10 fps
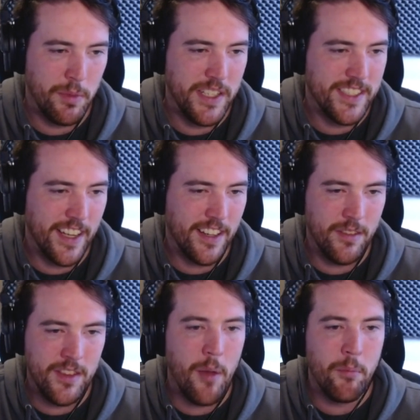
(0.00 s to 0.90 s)
but it's like
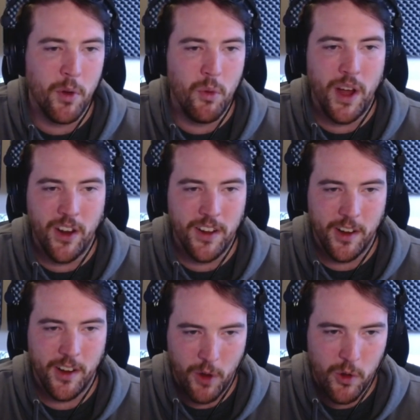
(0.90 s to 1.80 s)
#1 on
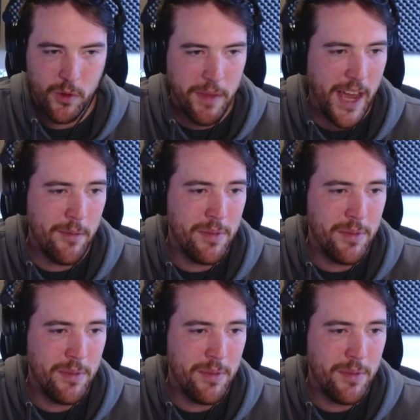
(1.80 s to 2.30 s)
their roadmap.